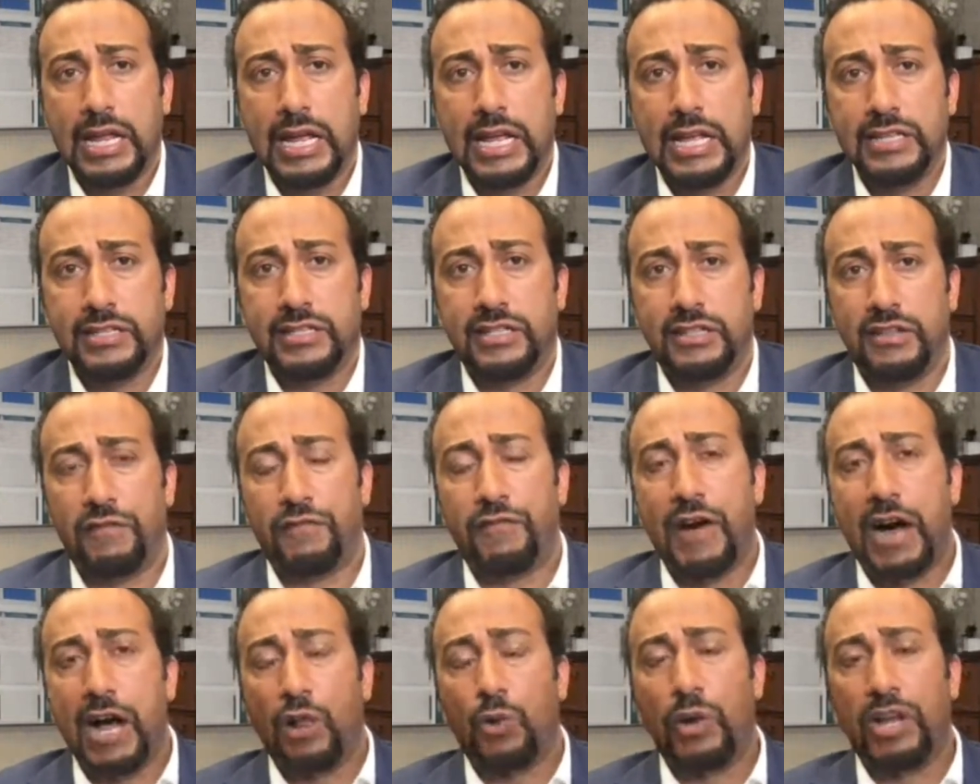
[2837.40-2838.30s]
is the
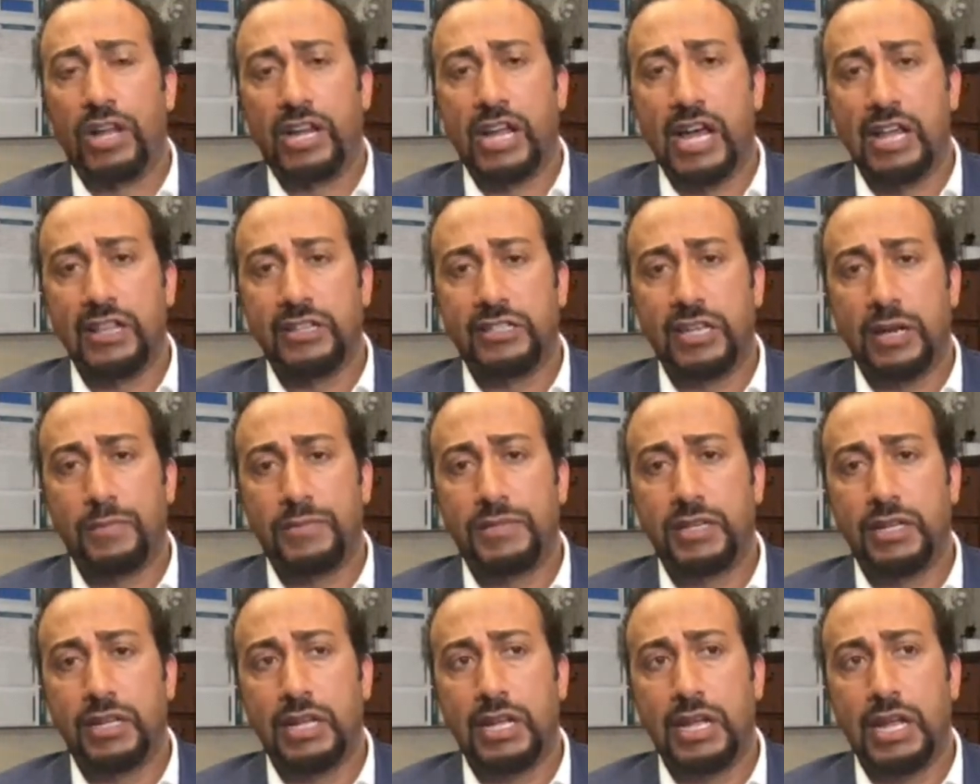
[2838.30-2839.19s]
following
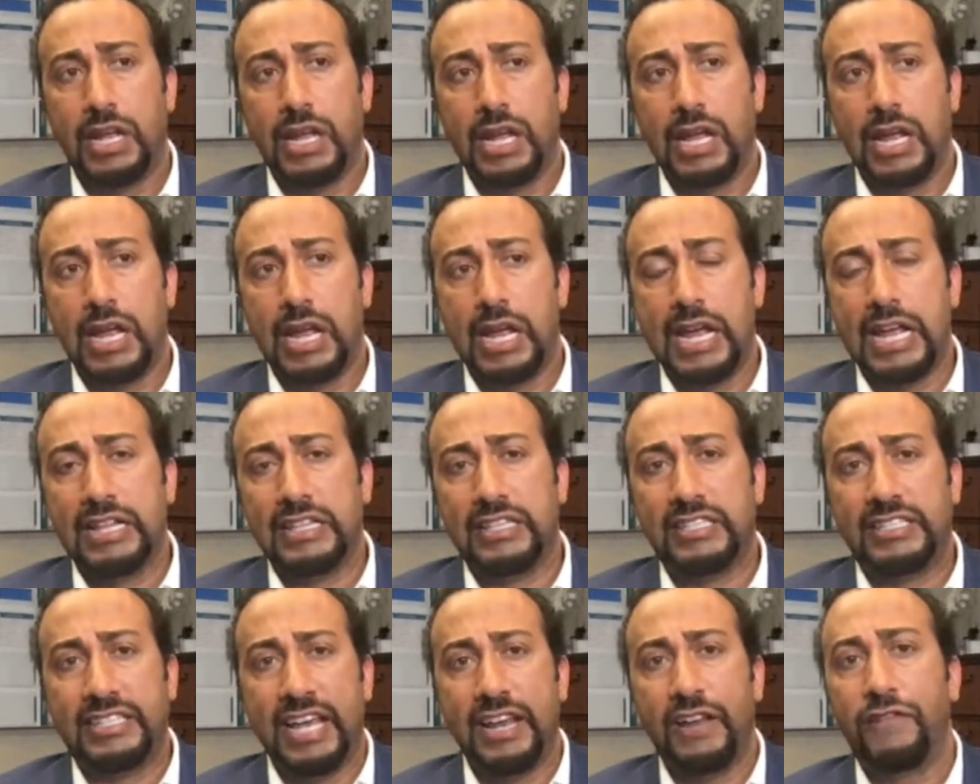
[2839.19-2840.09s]
concept.
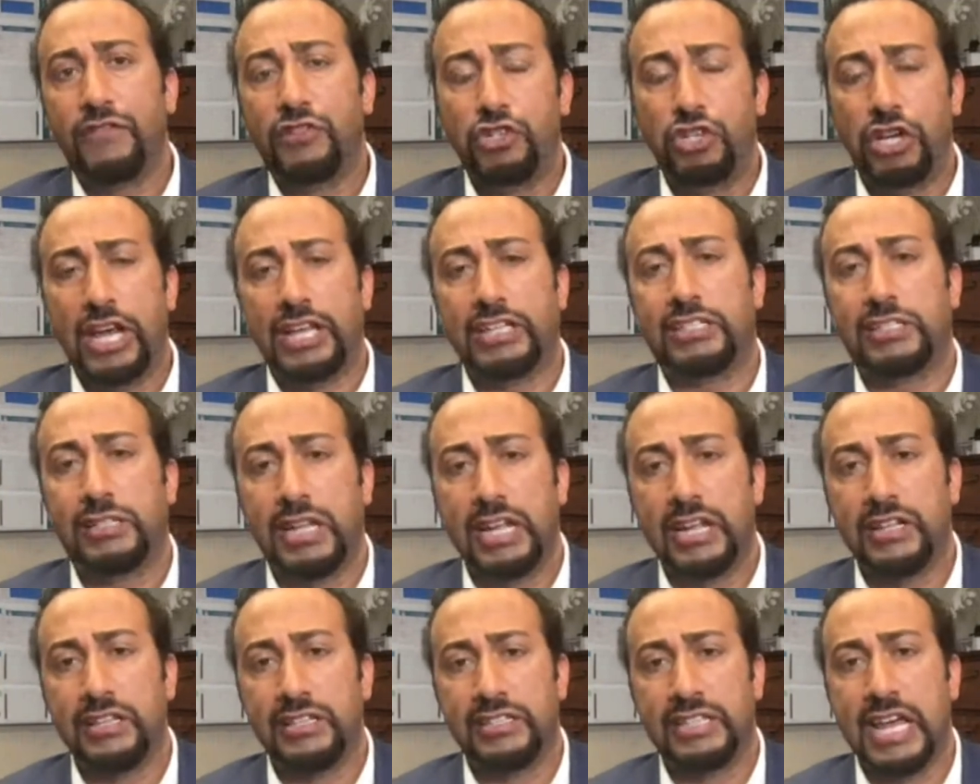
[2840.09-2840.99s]
Instead of just
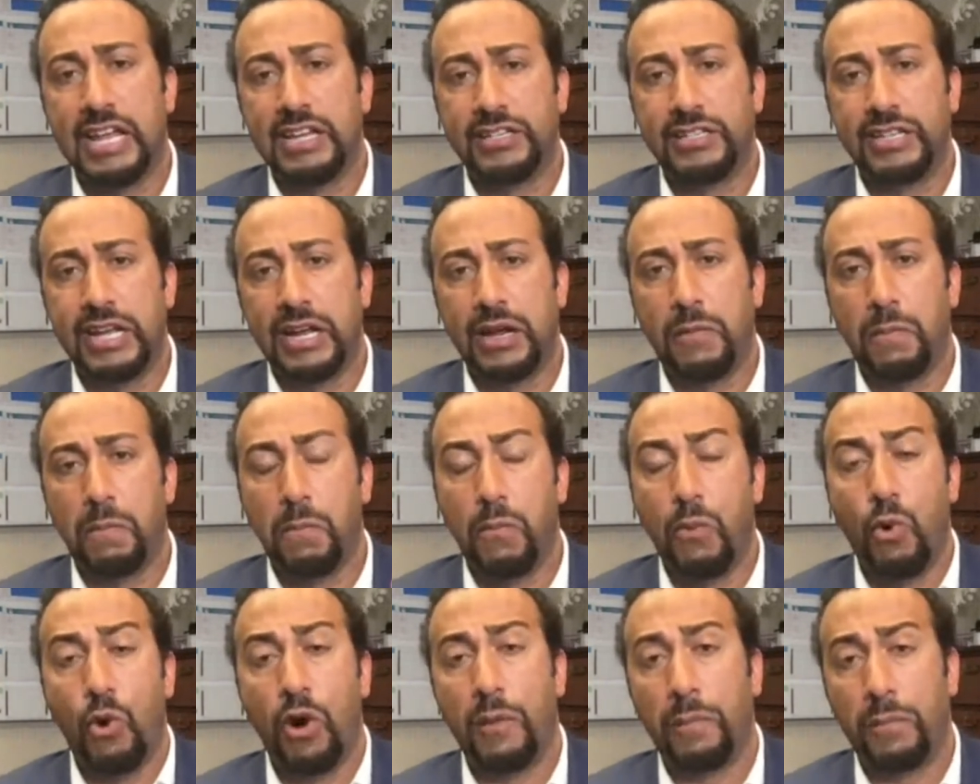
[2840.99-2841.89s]
incenting
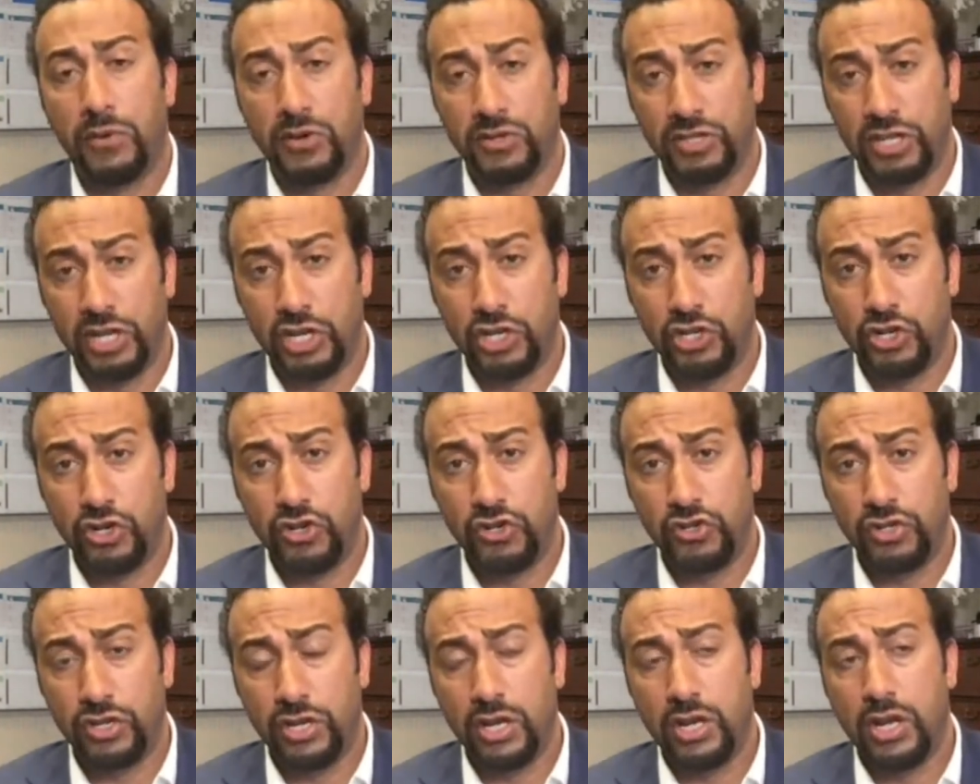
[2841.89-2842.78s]
more
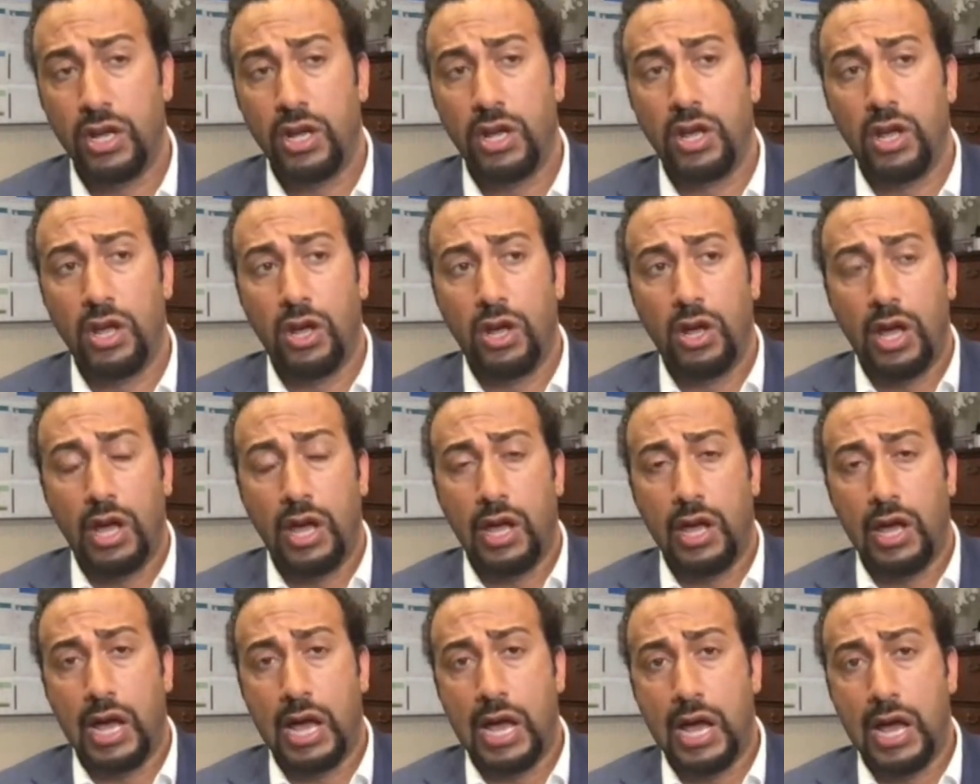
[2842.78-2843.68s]
procedures,
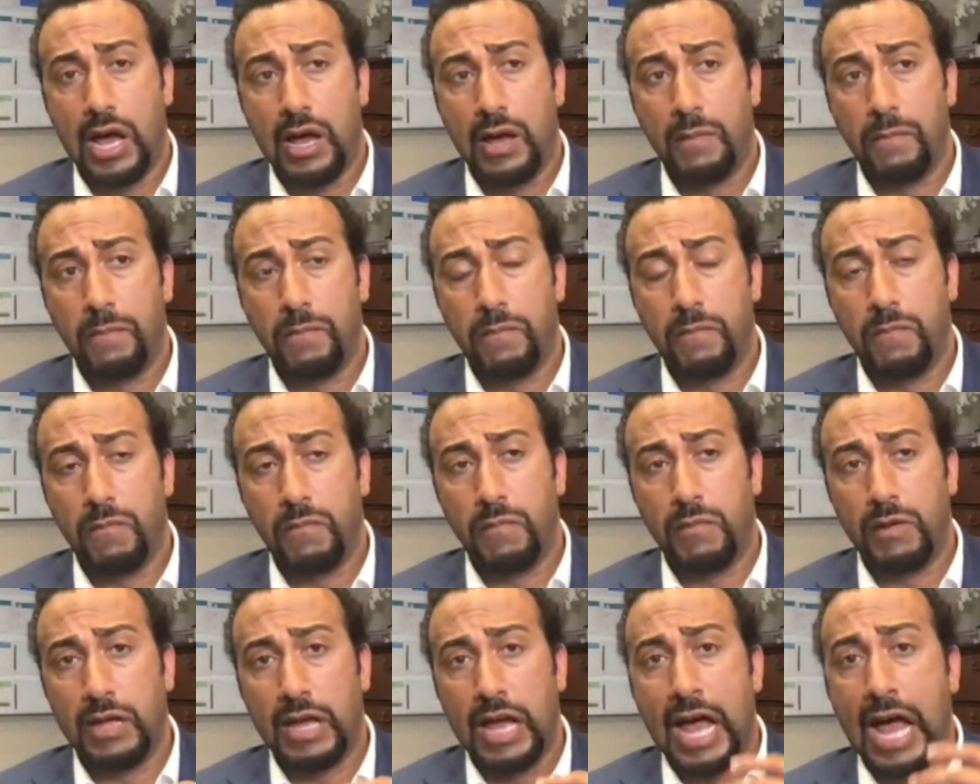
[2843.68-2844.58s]
um,
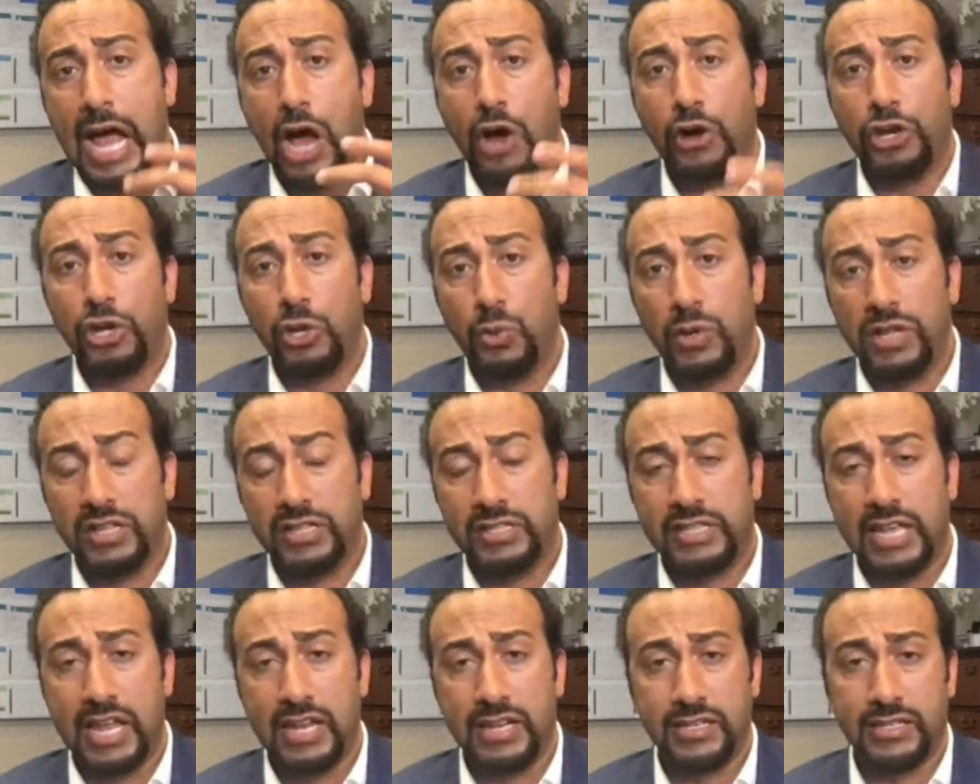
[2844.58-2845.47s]
how do you
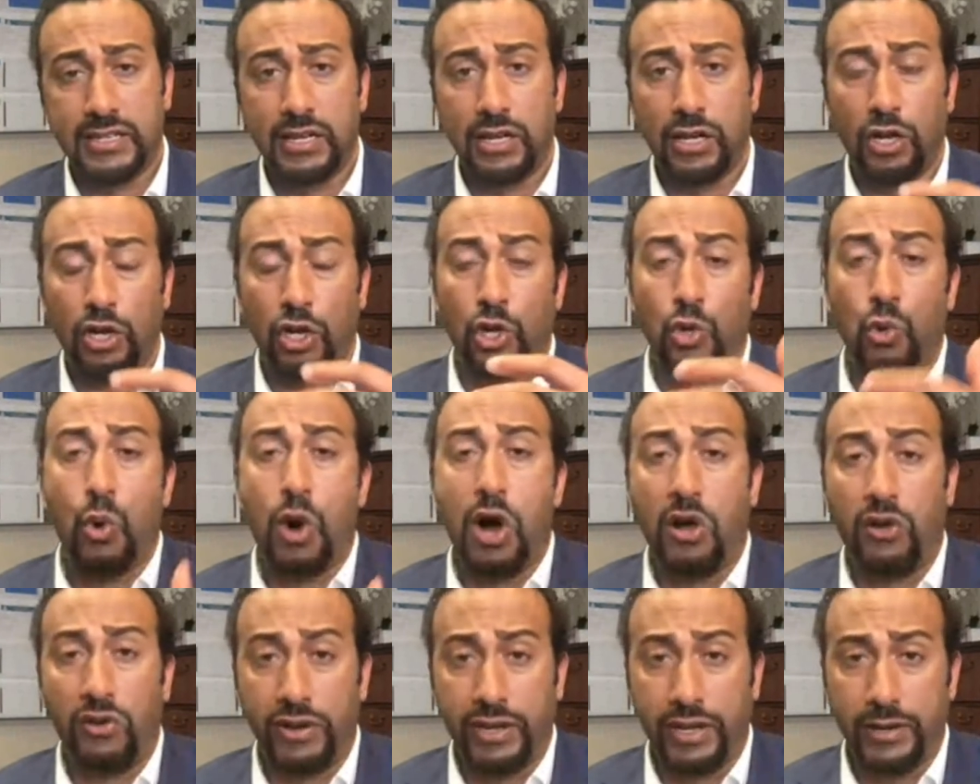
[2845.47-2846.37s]
incent
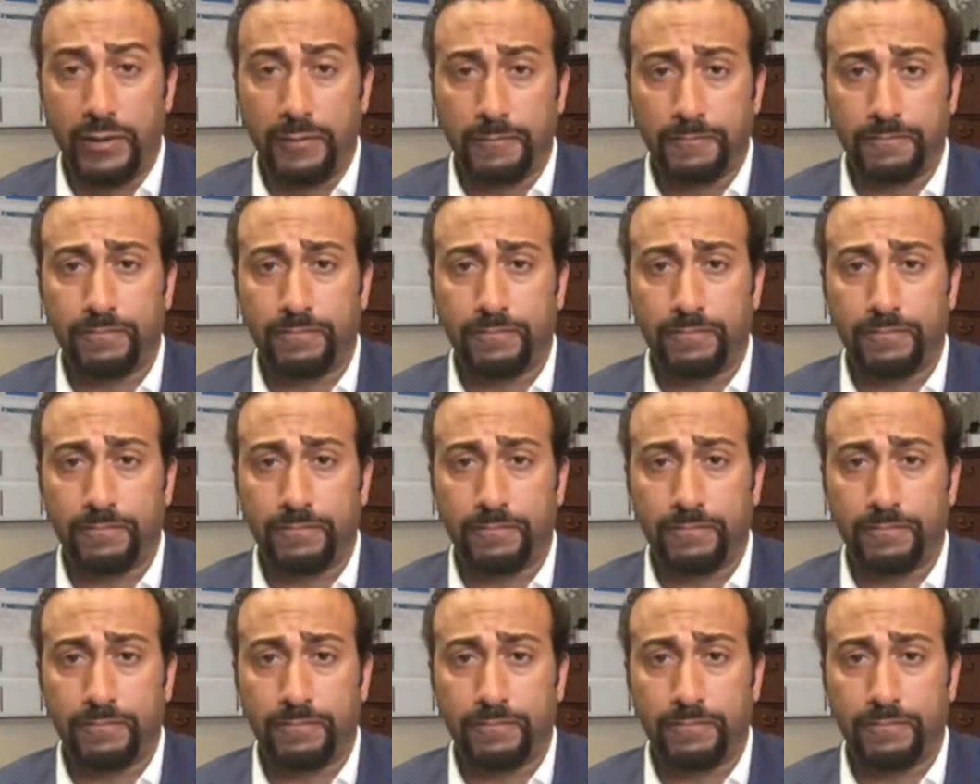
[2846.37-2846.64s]
quality?